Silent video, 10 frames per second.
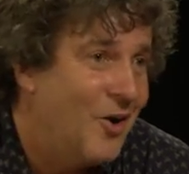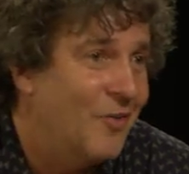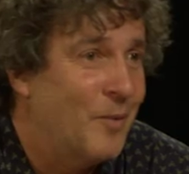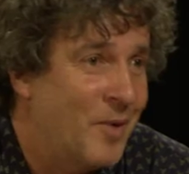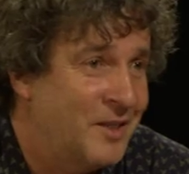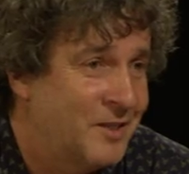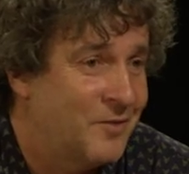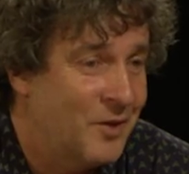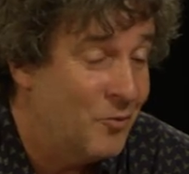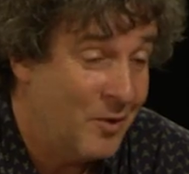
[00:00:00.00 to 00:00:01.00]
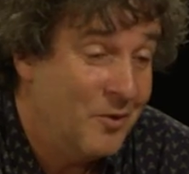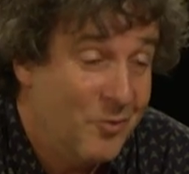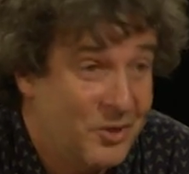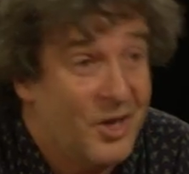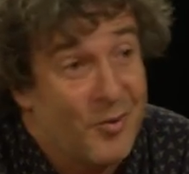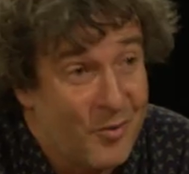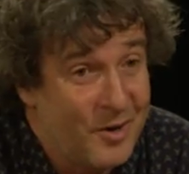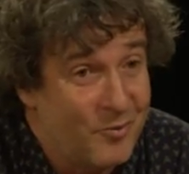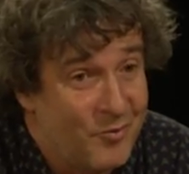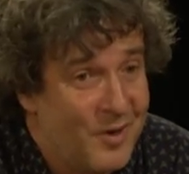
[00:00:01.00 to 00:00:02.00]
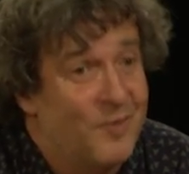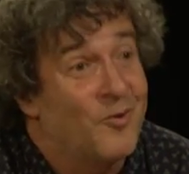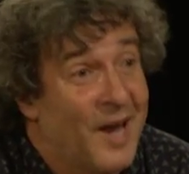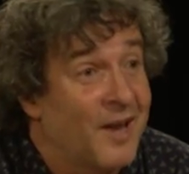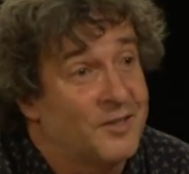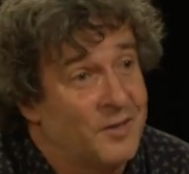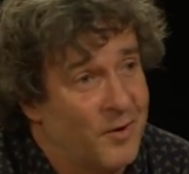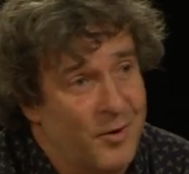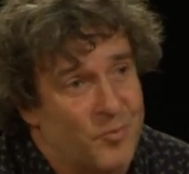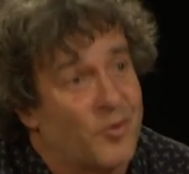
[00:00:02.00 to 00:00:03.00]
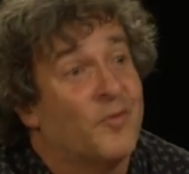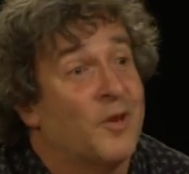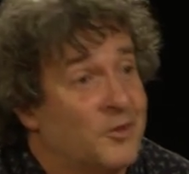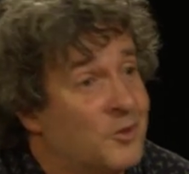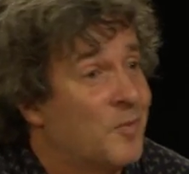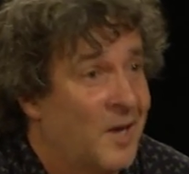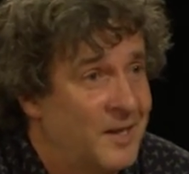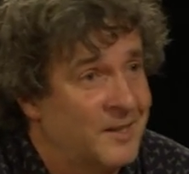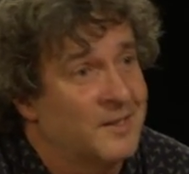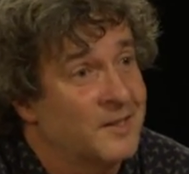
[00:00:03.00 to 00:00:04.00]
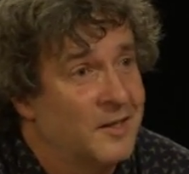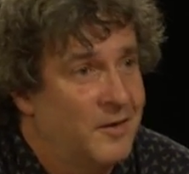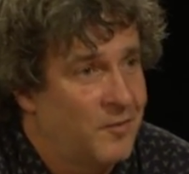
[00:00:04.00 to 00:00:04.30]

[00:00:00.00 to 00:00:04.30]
on the basis of it, which are in reality very privileged places,